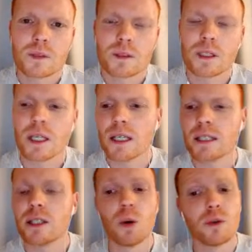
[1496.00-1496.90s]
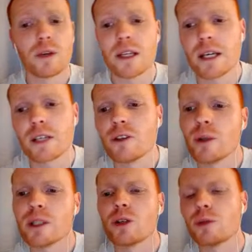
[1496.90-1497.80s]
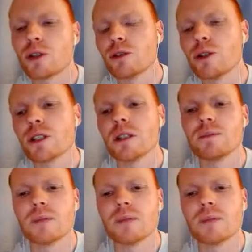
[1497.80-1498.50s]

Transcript: No, like I say, hopefully the next few weeks, I know it'll be crucial.